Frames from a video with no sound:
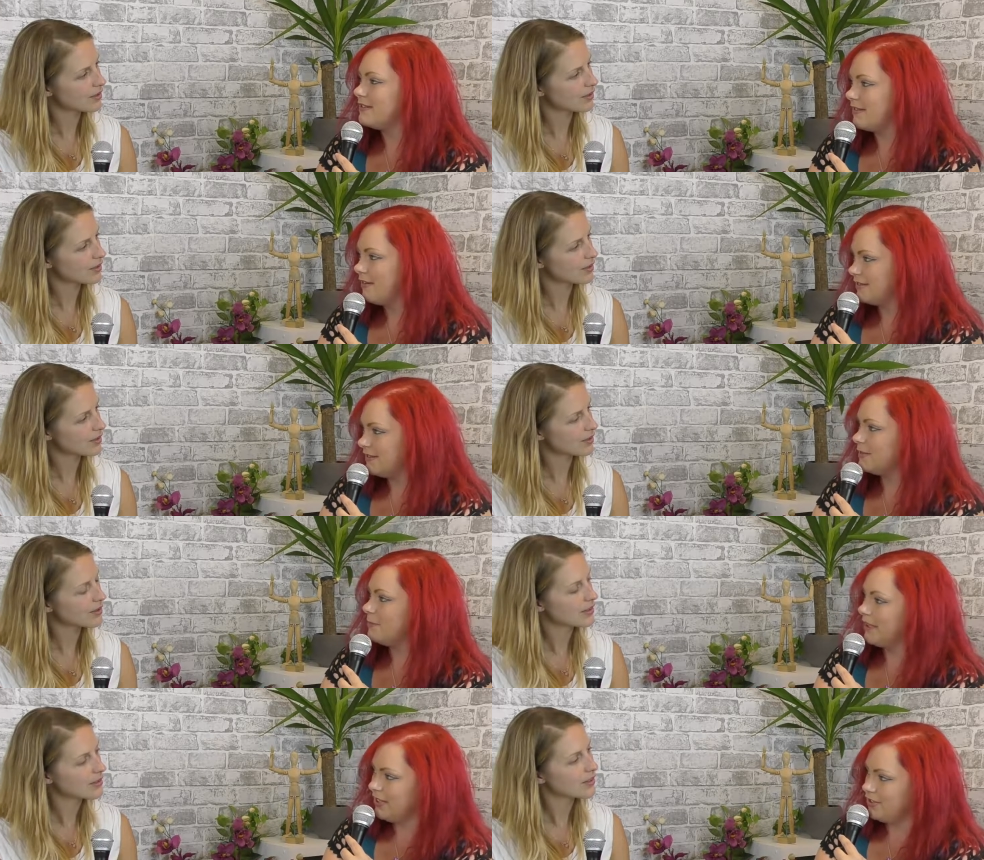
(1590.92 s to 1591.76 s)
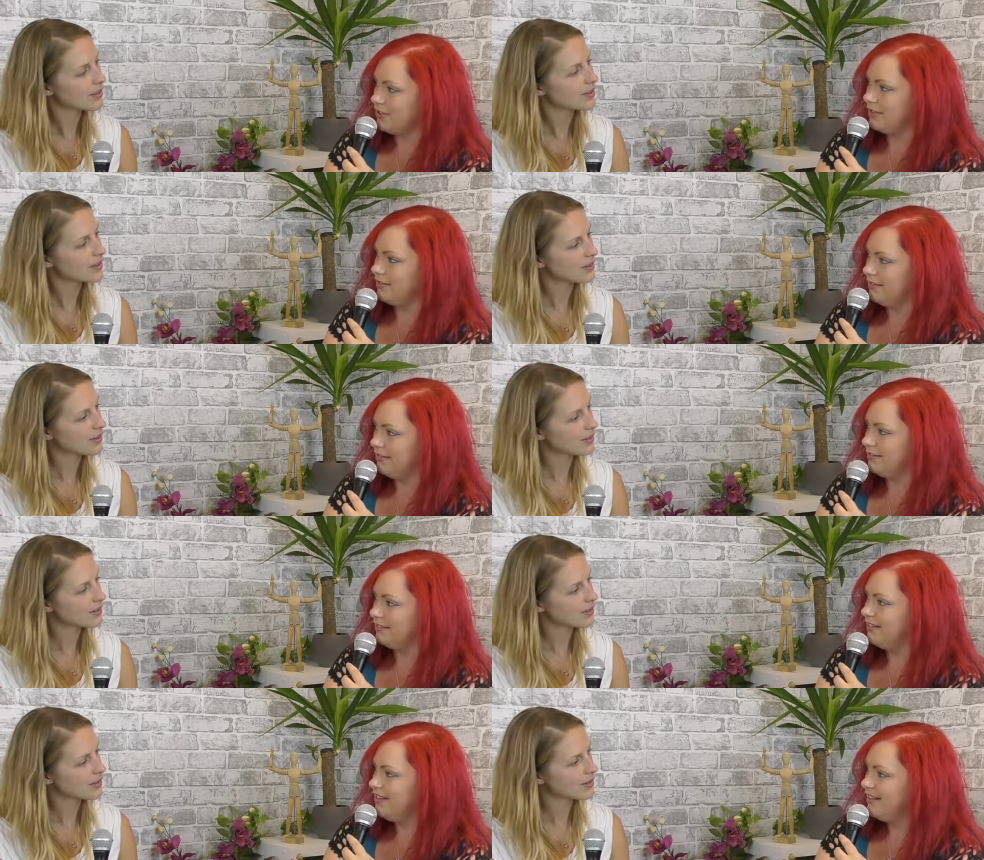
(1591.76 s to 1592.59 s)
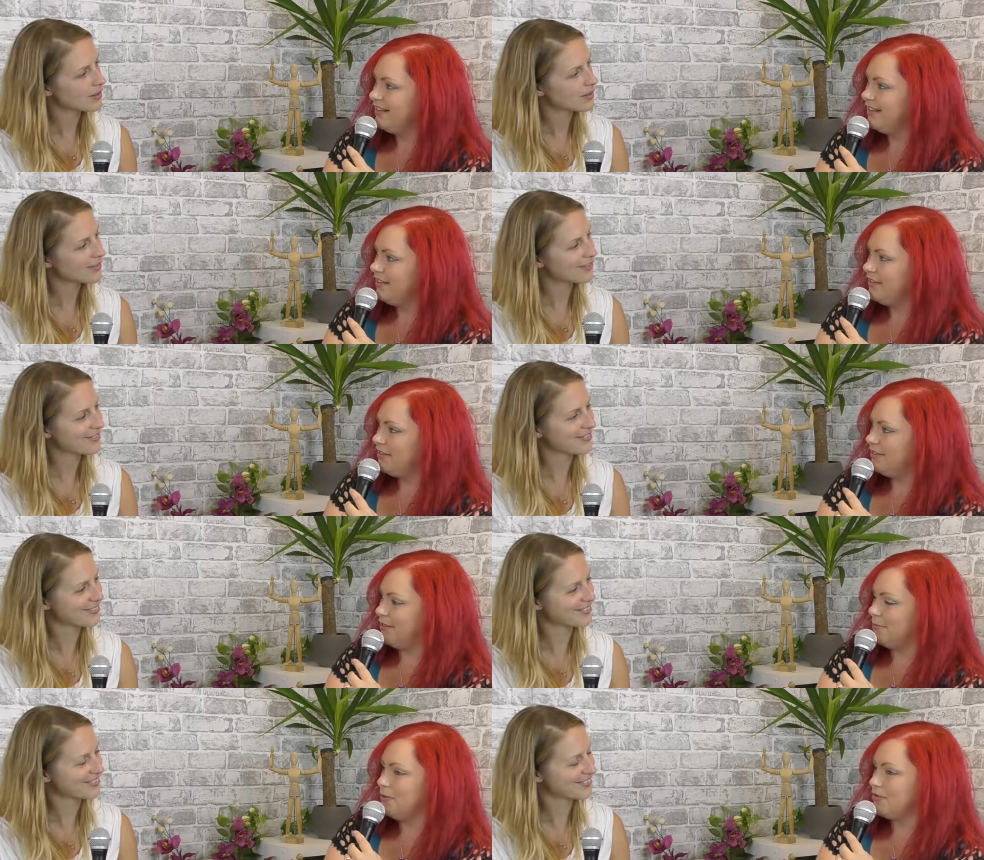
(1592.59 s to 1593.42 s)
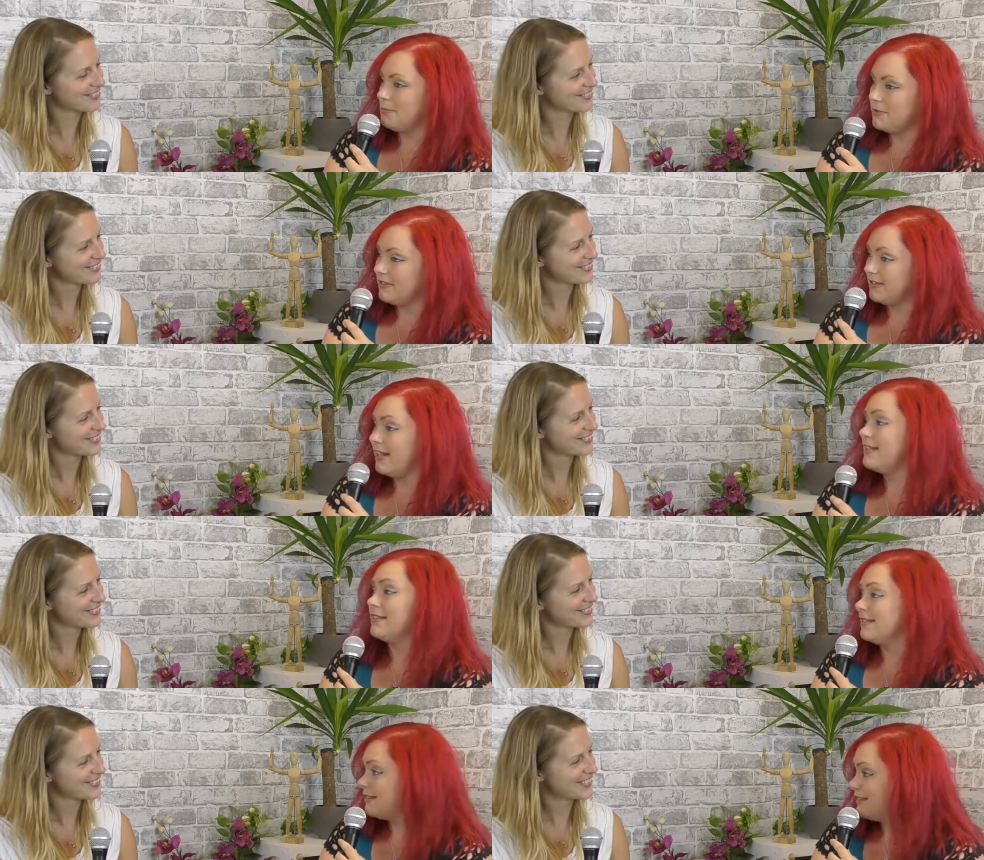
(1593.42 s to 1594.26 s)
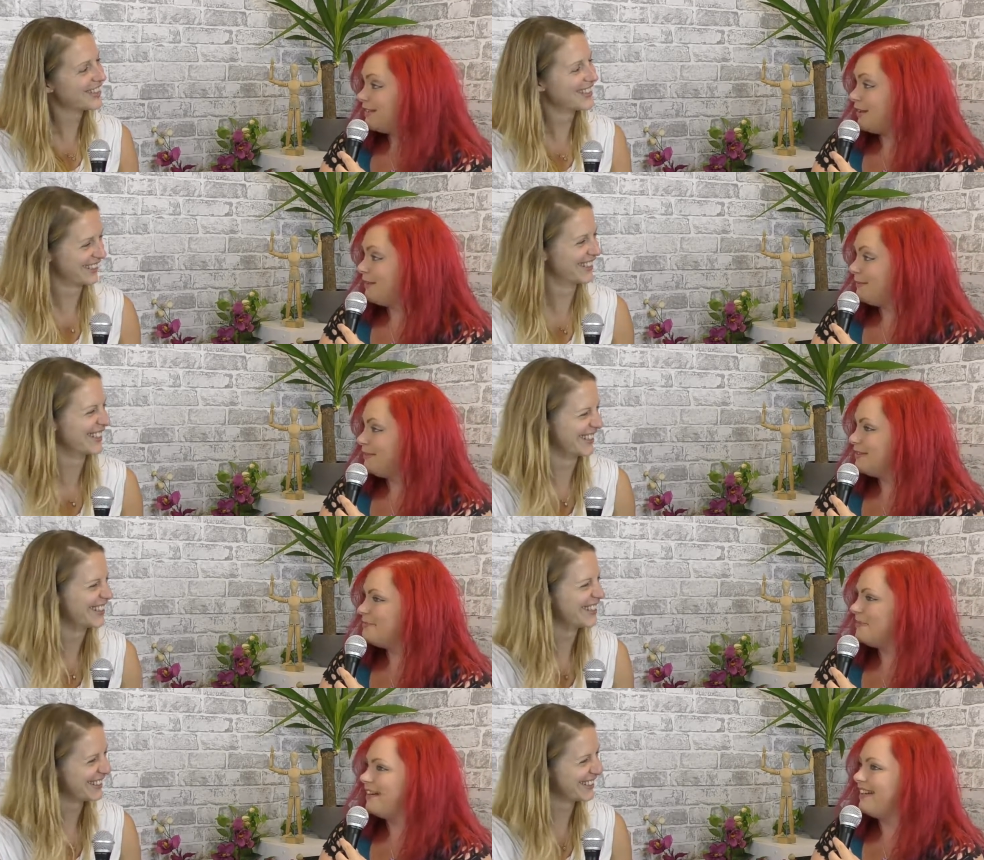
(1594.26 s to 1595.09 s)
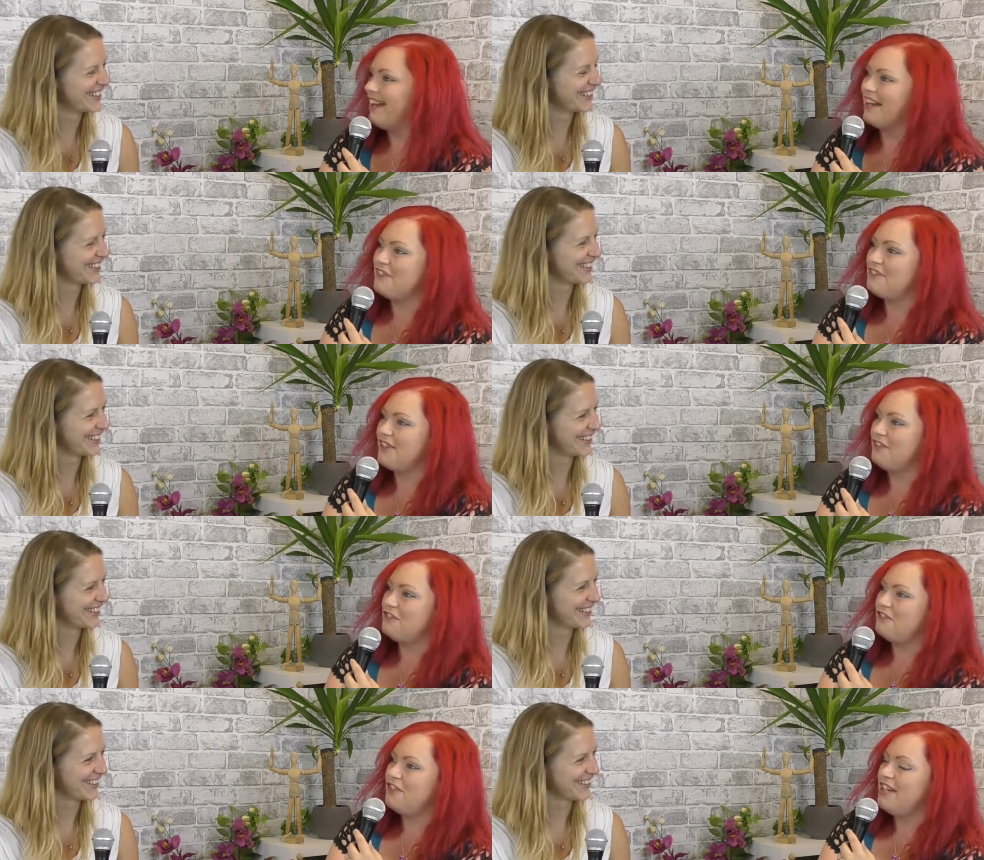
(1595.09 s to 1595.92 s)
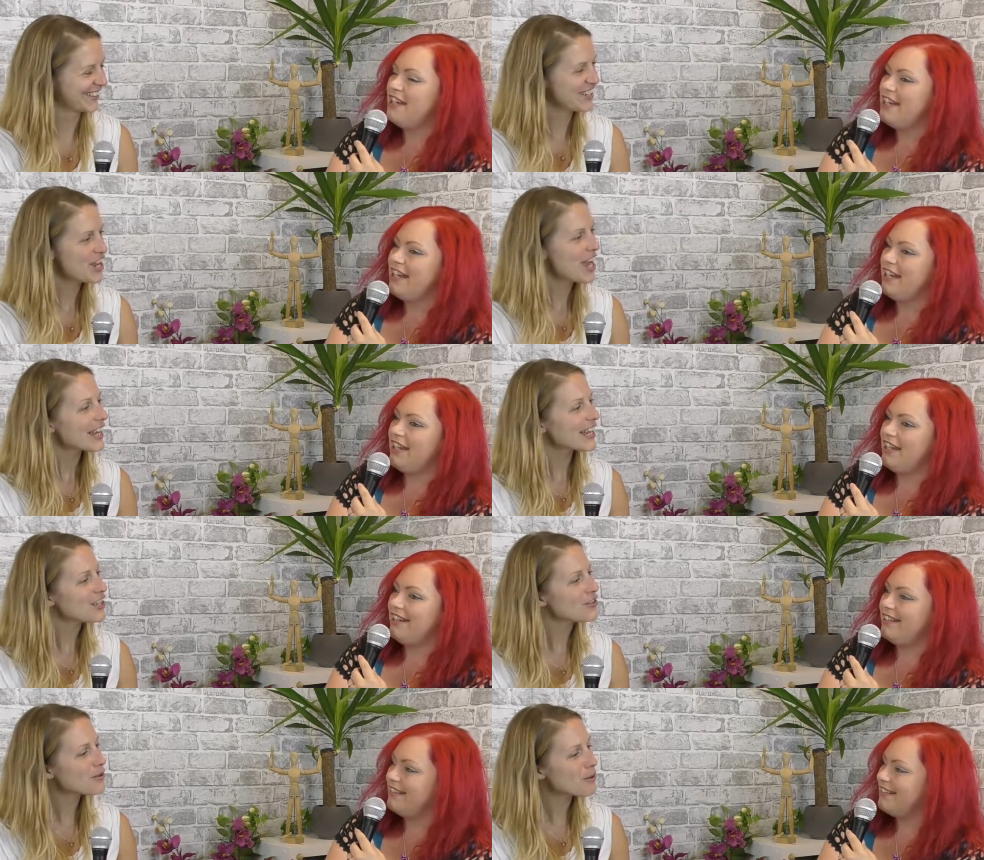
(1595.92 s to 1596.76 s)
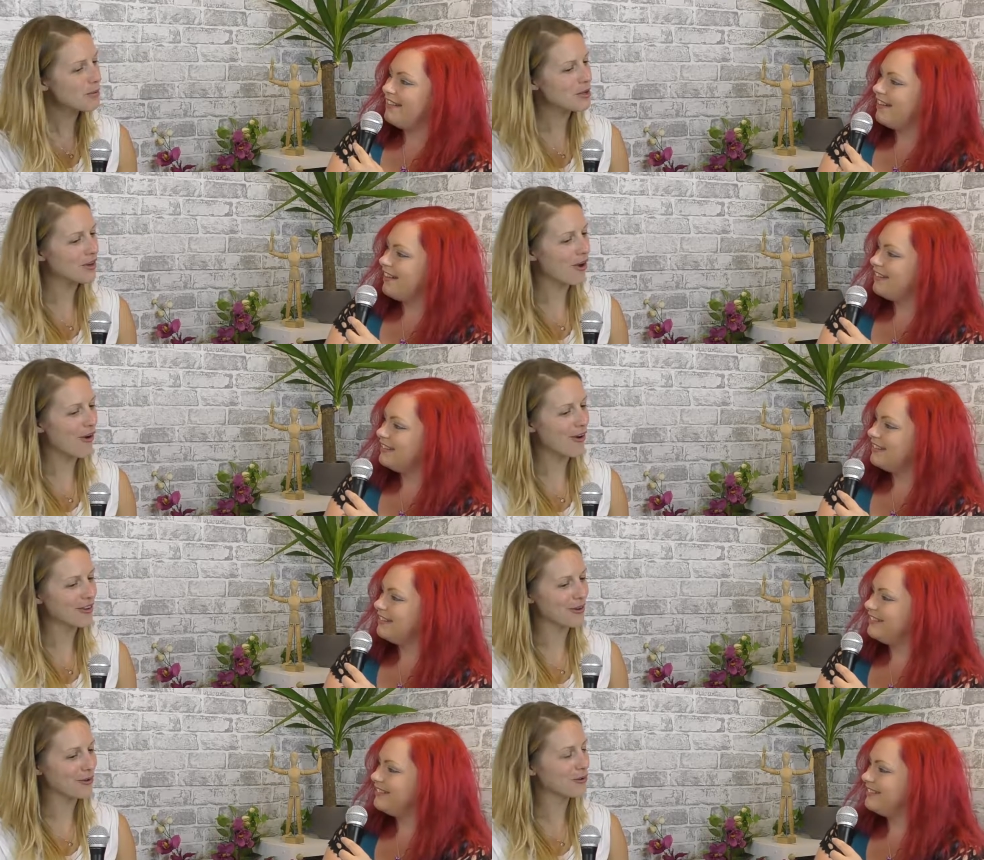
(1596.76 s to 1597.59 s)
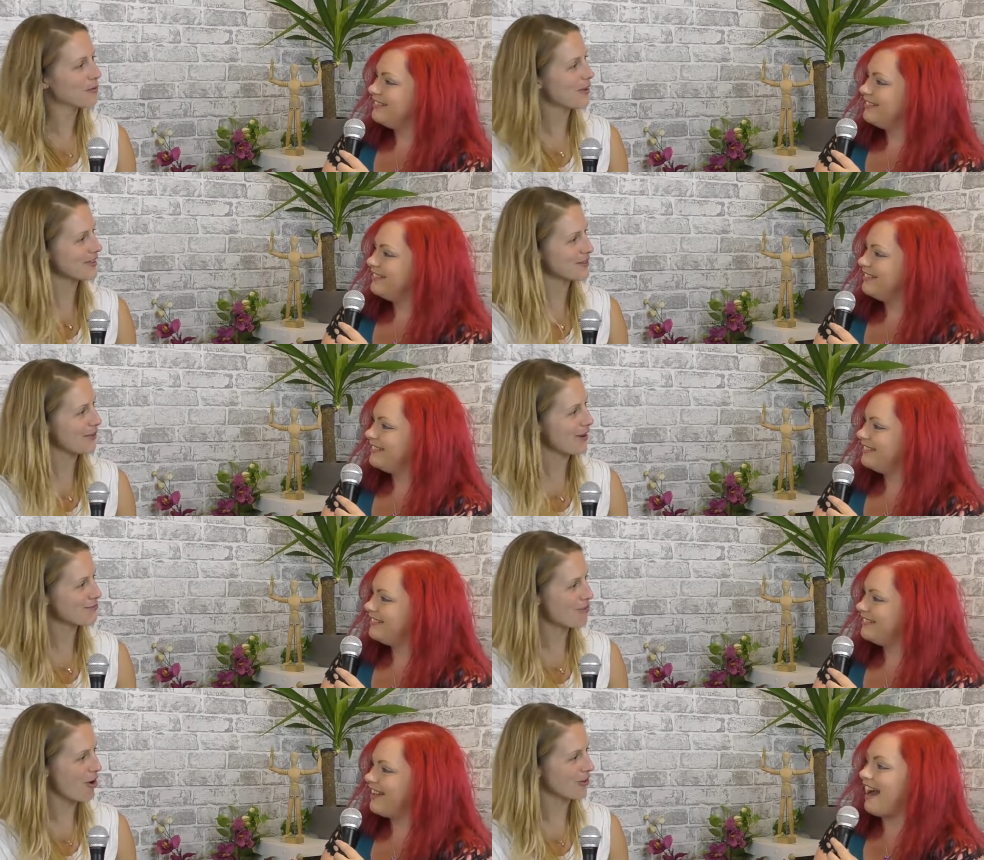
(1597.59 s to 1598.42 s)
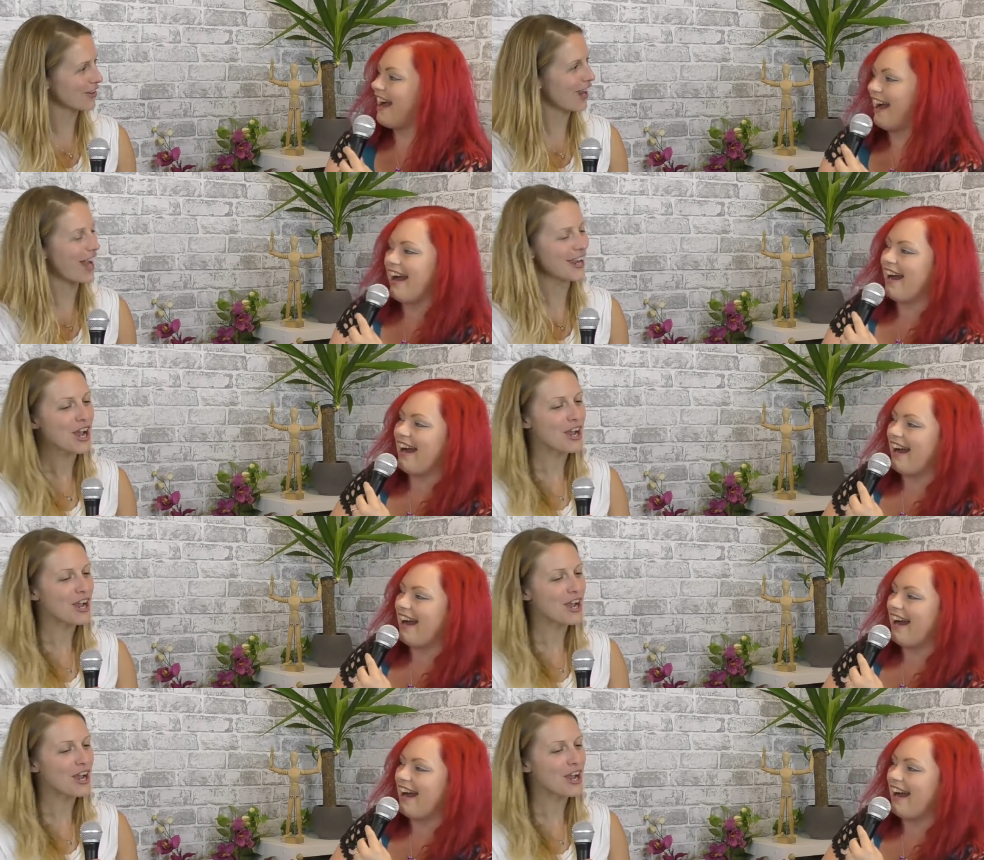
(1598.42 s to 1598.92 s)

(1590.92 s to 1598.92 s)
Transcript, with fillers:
Speaker 1: disasters in my kitchen than than possible successes. So it would, but
Speaker 2: yeah, if, if can you do a book on all the ones that went wrong, like